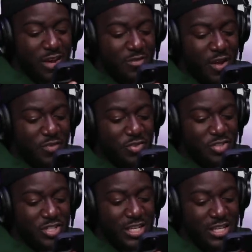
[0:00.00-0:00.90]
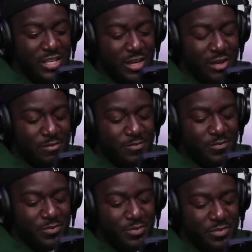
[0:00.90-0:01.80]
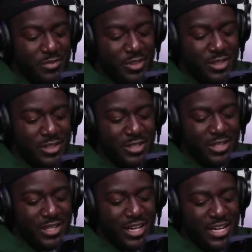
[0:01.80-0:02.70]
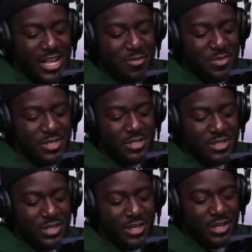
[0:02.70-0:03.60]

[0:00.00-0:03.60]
Have you seen, her name is